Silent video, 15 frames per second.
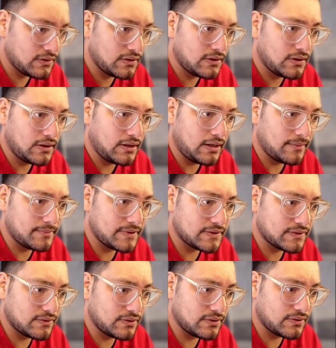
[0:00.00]
I'm just
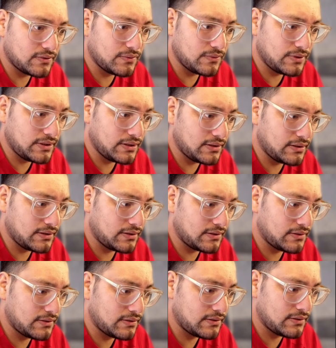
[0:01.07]
gonna go here,
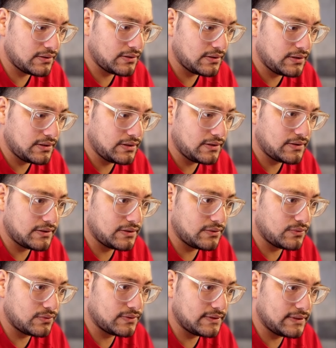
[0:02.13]

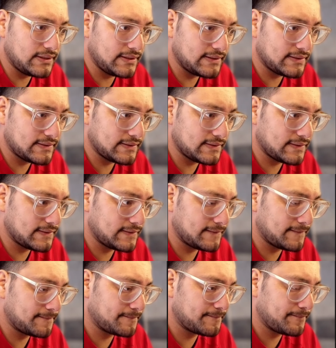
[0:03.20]
reload this,
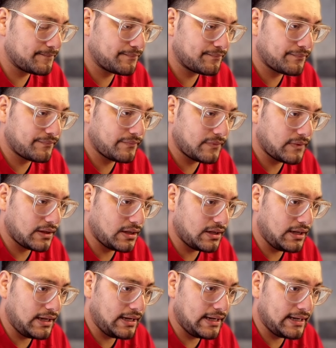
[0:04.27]

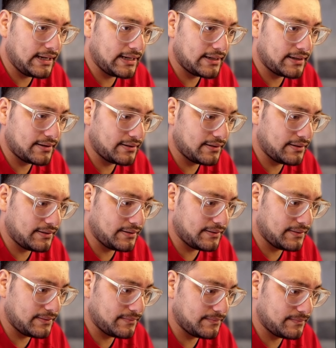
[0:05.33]
and
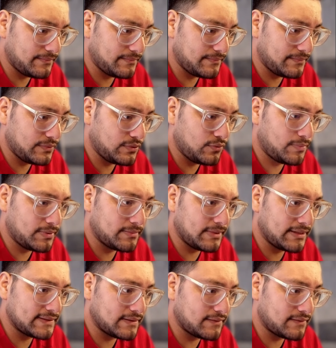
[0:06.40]
open my service